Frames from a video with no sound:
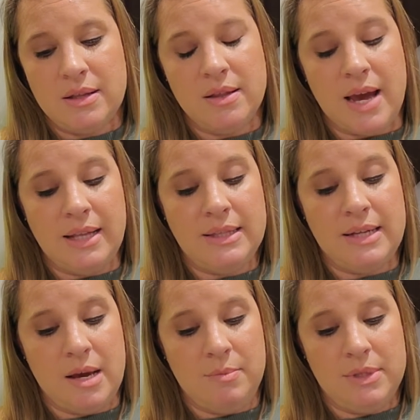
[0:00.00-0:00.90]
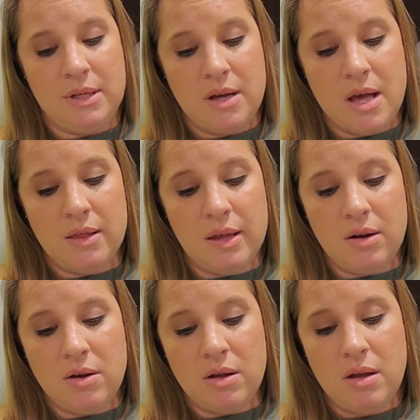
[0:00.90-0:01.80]
the lights dimmed a
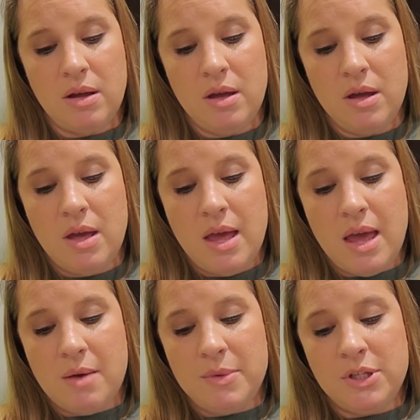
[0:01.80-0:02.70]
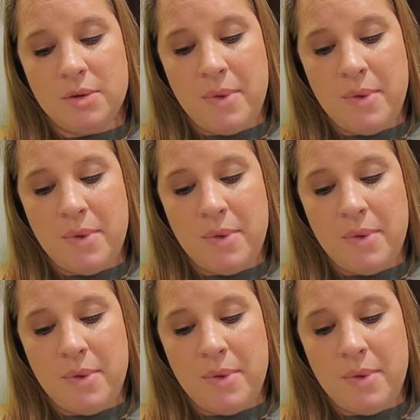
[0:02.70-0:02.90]
little, and Mr.